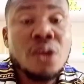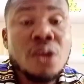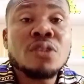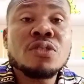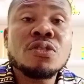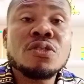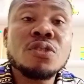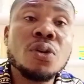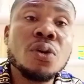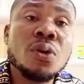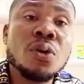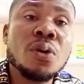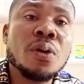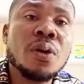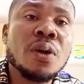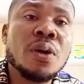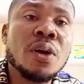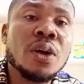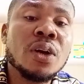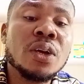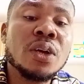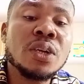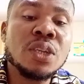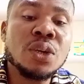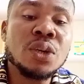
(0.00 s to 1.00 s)
So
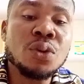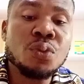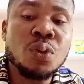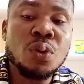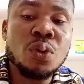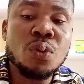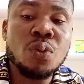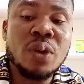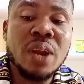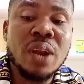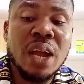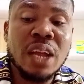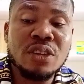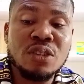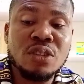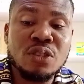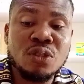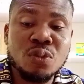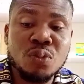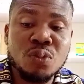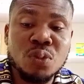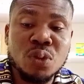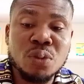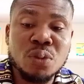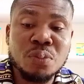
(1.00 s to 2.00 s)
in a quick one, I
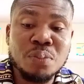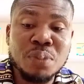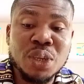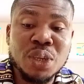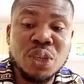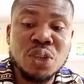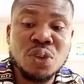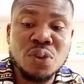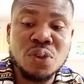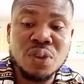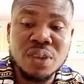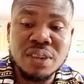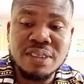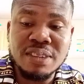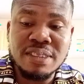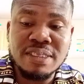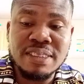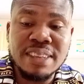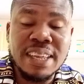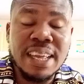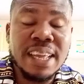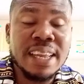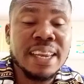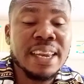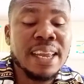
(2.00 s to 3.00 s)
just want to make you
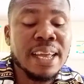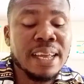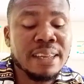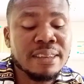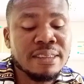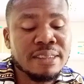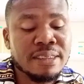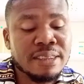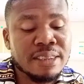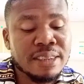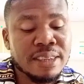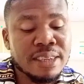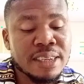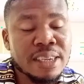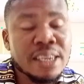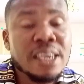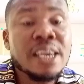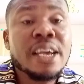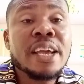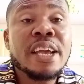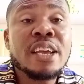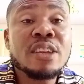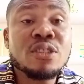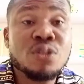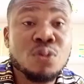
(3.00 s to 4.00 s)
understand that
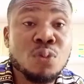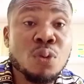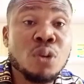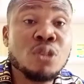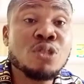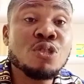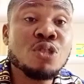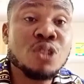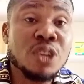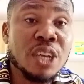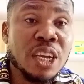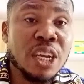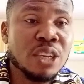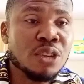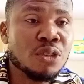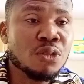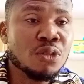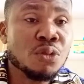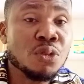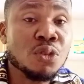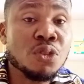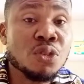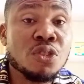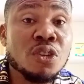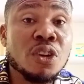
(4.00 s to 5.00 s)
is what you can do.
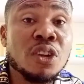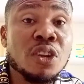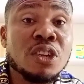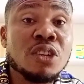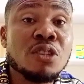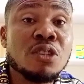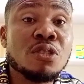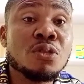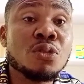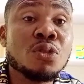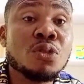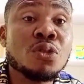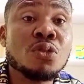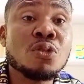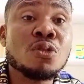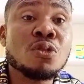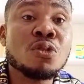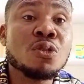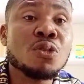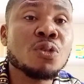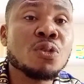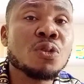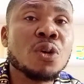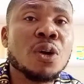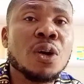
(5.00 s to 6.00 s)
You don't need to go to
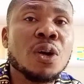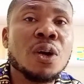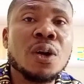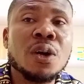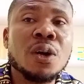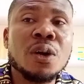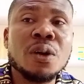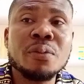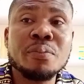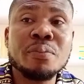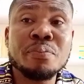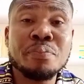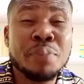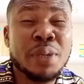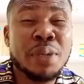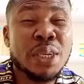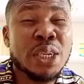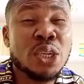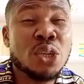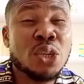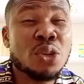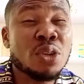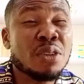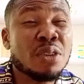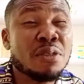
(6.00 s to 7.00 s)
a big
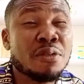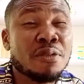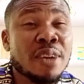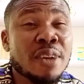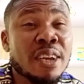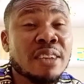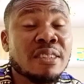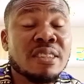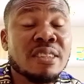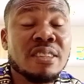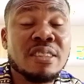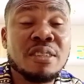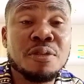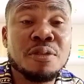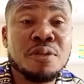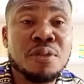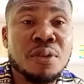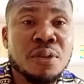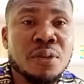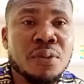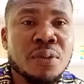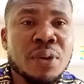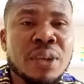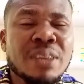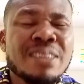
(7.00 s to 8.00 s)
university
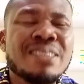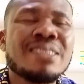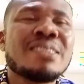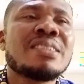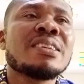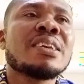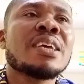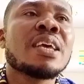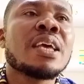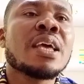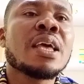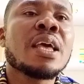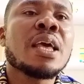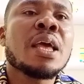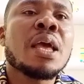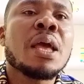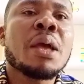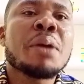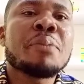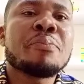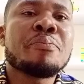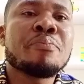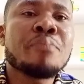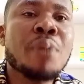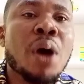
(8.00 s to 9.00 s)
for it,
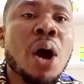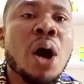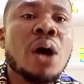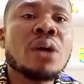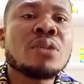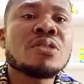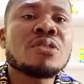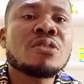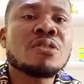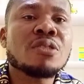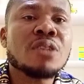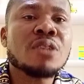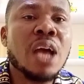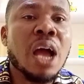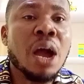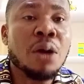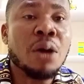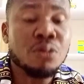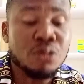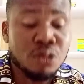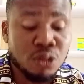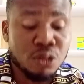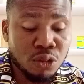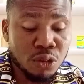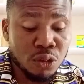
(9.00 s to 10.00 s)
but I
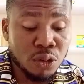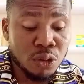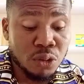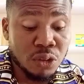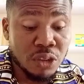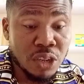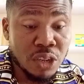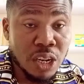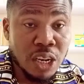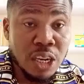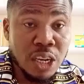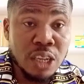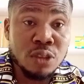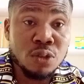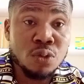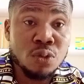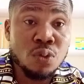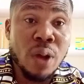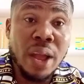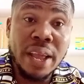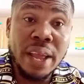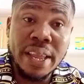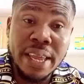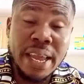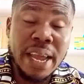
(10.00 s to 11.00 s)
will show you the little
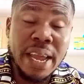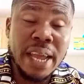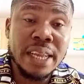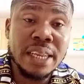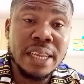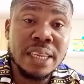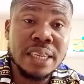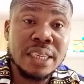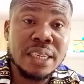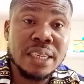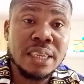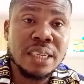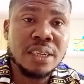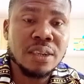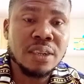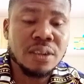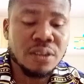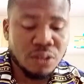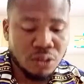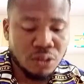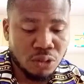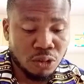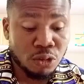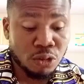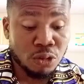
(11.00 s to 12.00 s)
I can
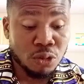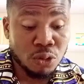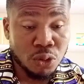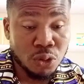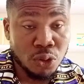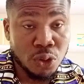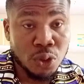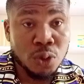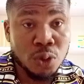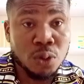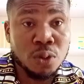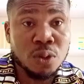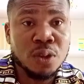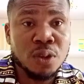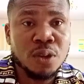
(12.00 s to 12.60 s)
show you.